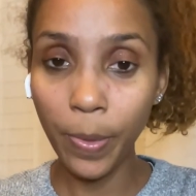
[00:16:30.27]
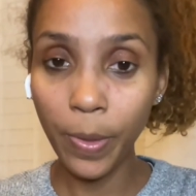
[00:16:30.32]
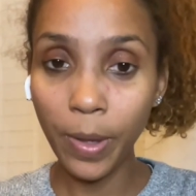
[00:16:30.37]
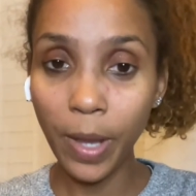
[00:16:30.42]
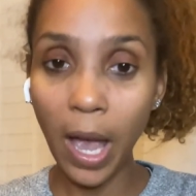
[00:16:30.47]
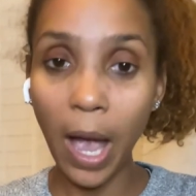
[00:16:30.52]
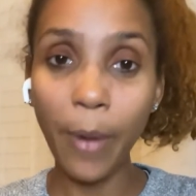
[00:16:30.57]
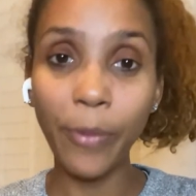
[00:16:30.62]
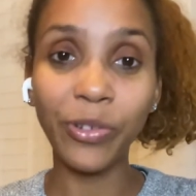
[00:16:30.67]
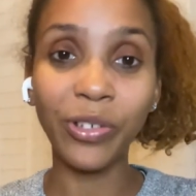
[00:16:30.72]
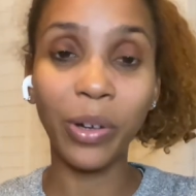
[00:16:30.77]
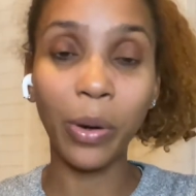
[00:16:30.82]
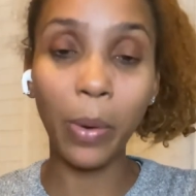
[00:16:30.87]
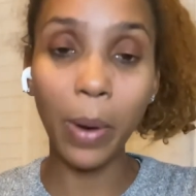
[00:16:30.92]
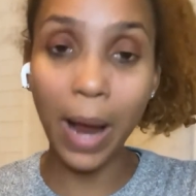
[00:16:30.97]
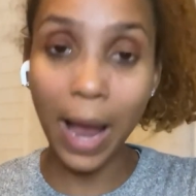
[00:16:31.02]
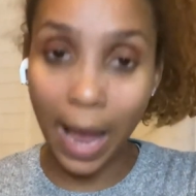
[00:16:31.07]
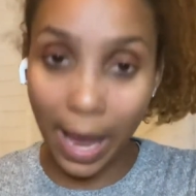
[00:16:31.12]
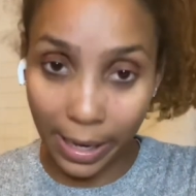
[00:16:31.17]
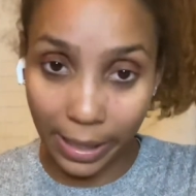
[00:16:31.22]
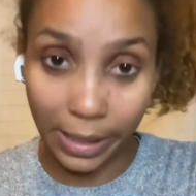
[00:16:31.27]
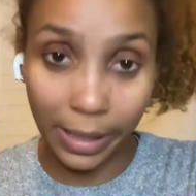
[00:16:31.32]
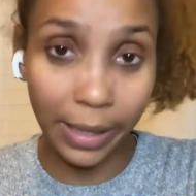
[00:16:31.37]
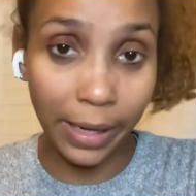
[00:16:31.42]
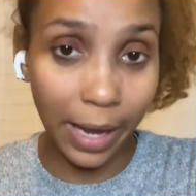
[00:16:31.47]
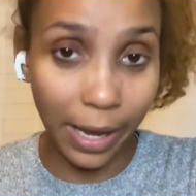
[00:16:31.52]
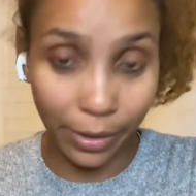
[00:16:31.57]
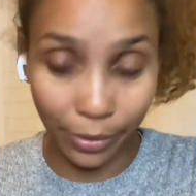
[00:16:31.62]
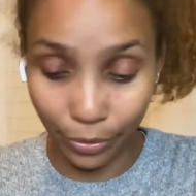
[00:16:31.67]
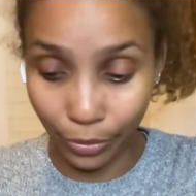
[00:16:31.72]
I was crying to get
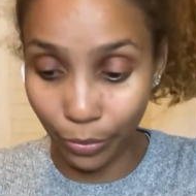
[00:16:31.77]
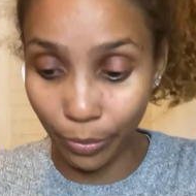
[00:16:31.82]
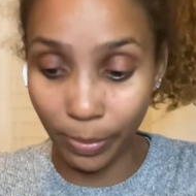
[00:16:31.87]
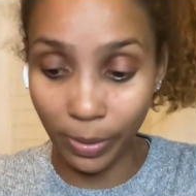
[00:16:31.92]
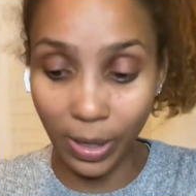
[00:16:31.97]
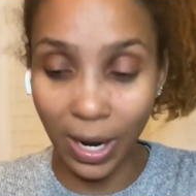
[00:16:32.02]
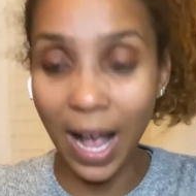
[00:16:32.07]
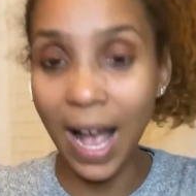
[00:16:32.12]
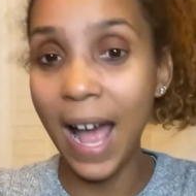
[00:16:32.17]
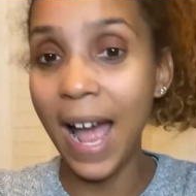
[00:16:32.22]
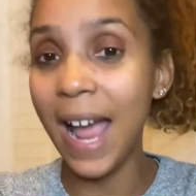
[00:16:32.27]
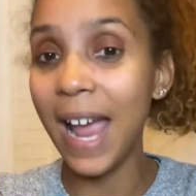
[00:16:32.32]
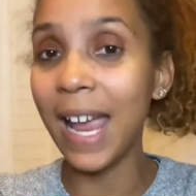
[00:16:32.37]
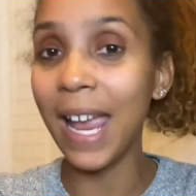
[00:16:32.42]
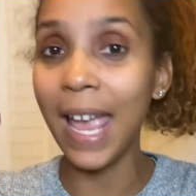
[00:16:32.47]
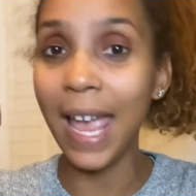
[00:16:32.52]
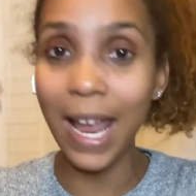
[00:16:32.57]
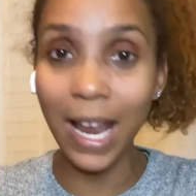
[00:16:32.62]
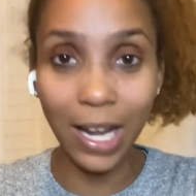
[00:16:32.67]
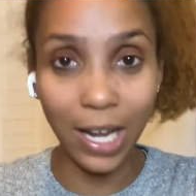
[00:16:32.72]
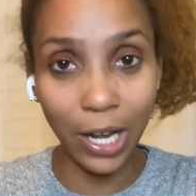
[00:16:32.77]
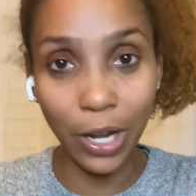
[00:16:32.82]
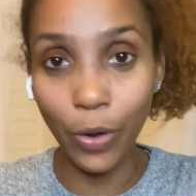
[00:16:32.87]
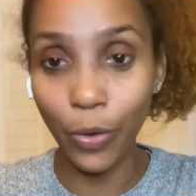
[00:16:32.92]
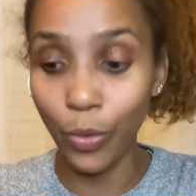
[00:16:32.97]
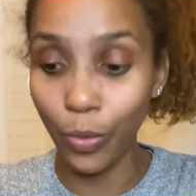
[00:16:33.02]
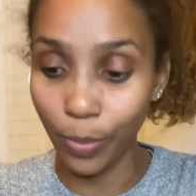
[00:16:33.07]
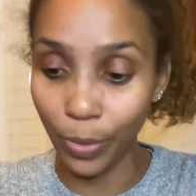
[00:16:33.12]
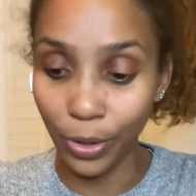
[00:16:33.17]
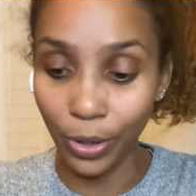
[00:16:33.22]
out of Uber. I hated
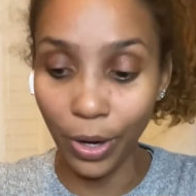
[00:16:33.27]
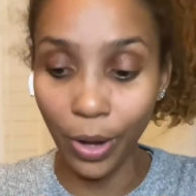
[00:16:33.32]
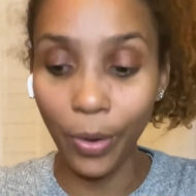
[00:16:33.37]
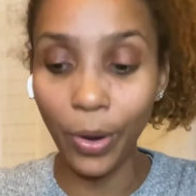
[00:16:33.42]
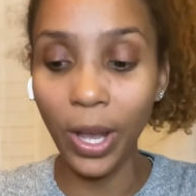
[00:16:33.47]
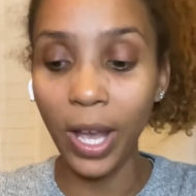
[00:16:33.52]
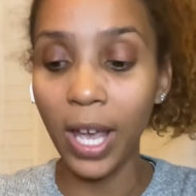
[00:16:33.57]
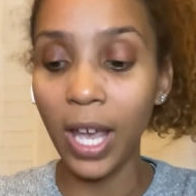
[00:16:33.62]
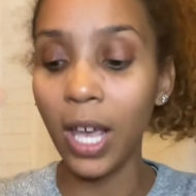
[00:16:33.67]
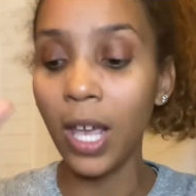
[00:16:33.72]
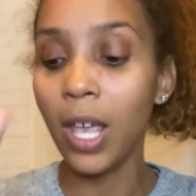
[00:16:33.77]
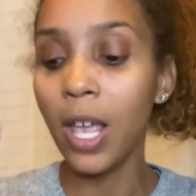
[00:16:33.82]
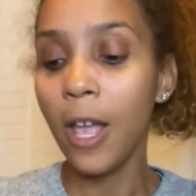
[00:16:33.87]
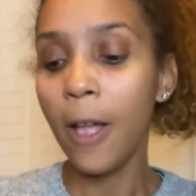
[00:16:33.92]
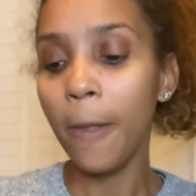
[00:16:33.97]
Uber, okay?